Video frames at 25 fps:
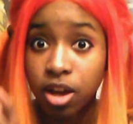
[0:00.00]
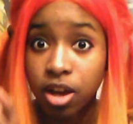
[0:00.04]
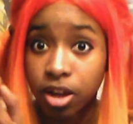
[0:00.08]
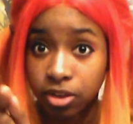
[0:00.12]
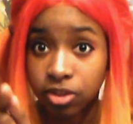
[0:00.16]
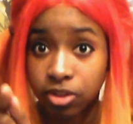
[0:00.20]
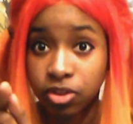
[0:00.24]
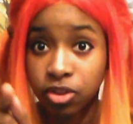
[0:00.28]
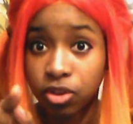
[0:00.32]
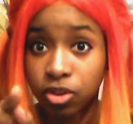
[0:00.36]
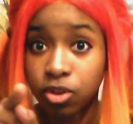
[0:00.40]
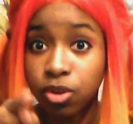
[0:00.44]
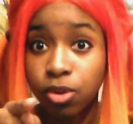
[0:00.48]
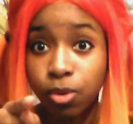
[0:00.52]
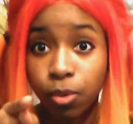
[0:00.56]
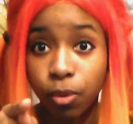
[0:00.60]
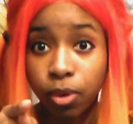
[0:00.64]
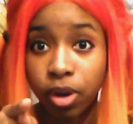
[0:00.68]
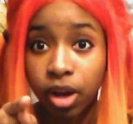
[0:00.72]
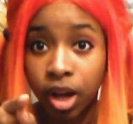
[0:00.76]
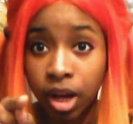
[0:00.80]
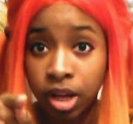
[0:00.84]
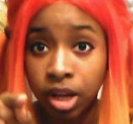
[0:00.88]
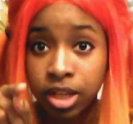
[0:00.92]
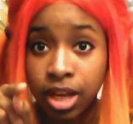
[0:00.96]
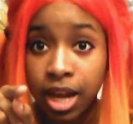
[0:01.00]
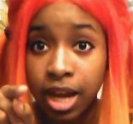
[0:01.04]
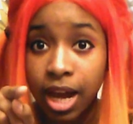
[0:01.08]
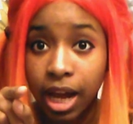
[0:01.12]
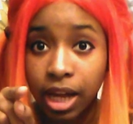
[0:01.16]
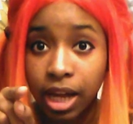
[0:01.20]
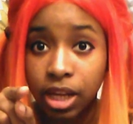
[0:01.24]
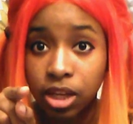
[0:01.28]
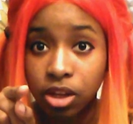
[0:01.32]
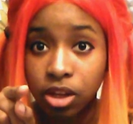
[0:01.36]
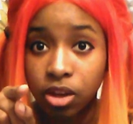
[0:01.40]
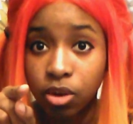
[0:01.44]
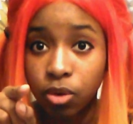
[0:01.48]
and you,
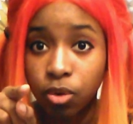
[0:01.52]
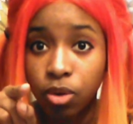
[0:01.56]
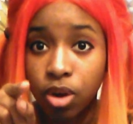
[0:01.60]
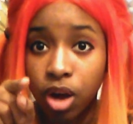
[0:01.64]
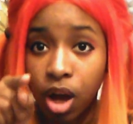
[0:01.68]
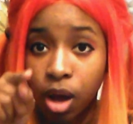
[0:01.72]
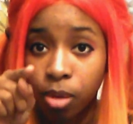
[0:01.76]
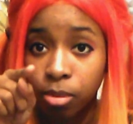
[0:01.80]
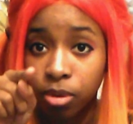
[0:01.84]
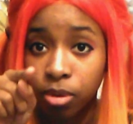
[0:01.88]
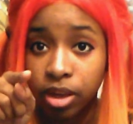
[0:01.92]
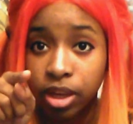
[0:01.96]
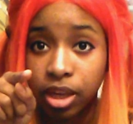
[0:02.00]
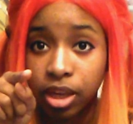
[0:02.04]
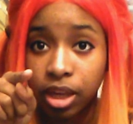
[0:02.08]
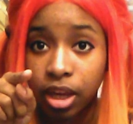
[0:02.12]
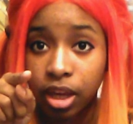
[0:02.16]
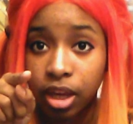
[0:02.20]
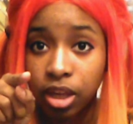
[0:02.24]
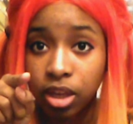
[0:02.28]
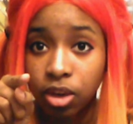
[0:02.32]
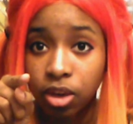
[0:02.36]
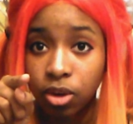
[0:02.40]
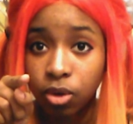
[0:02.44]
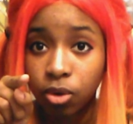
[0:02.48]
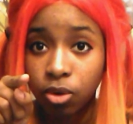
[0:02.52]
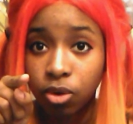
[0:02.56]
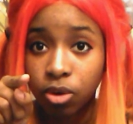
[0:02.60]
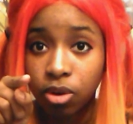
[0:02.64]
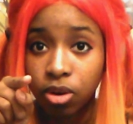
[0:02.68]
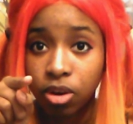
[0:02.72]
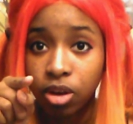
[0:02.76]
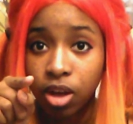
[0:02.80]
I'm looking at you.